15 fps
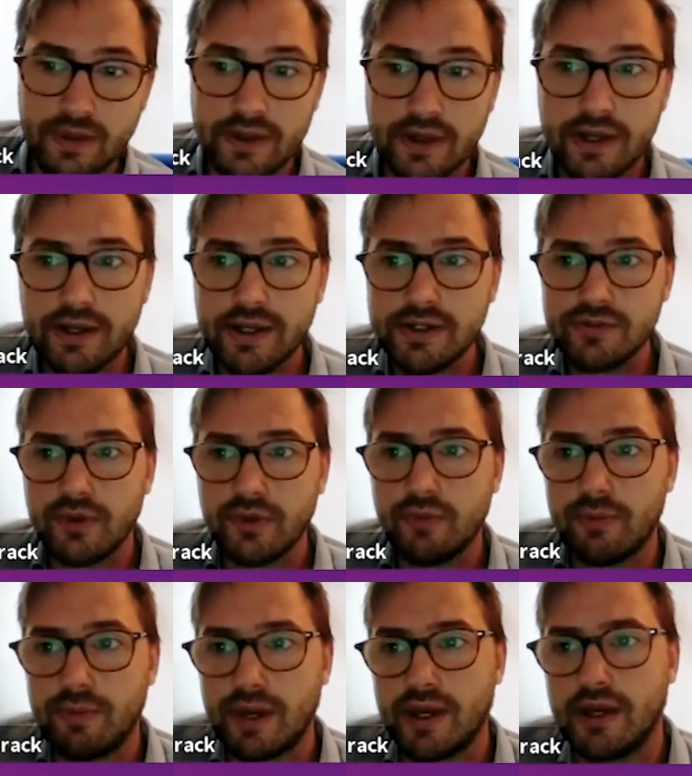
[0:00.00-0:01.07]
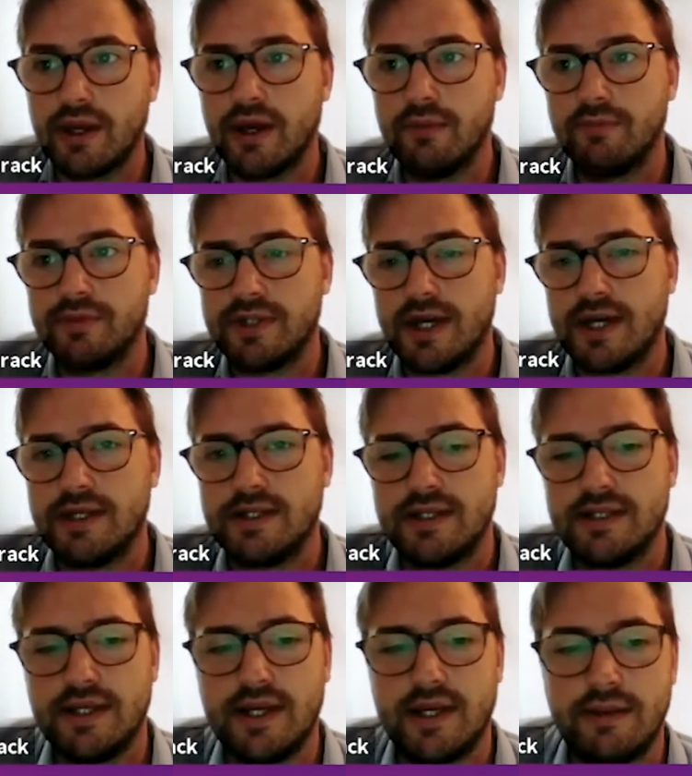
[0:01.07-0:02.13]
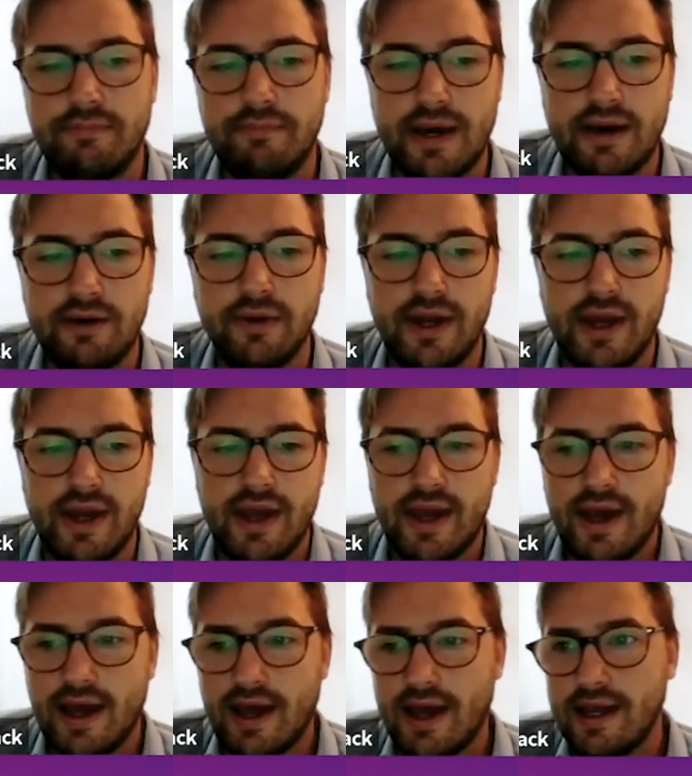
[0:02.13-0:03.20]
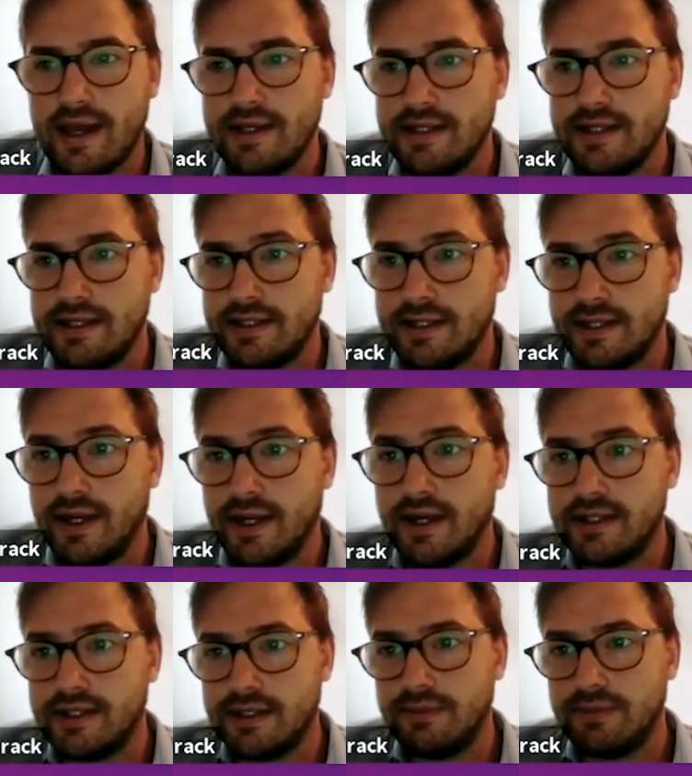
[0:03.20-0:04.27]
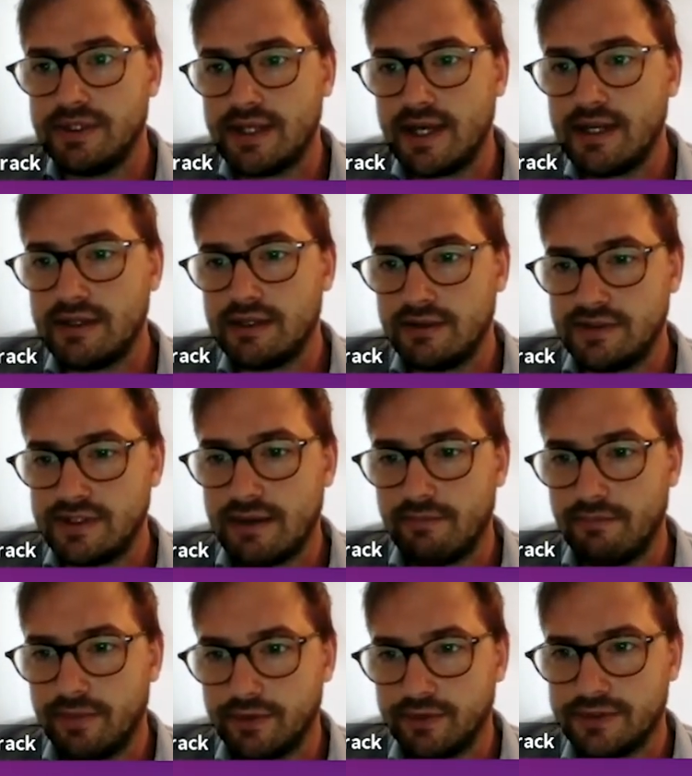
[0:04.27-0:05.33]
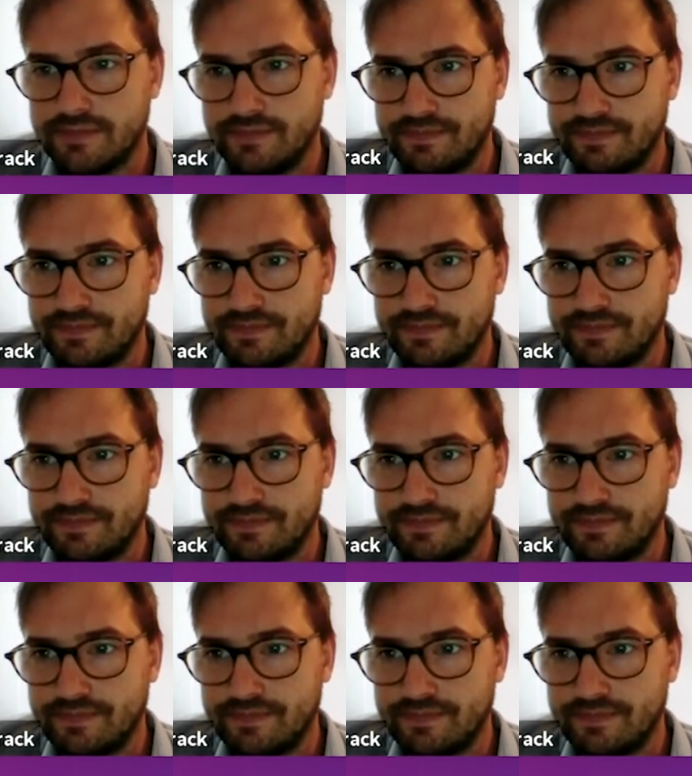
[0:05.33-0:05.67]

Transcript: In this one, we're picking up changes in about 80 to 90% of samples.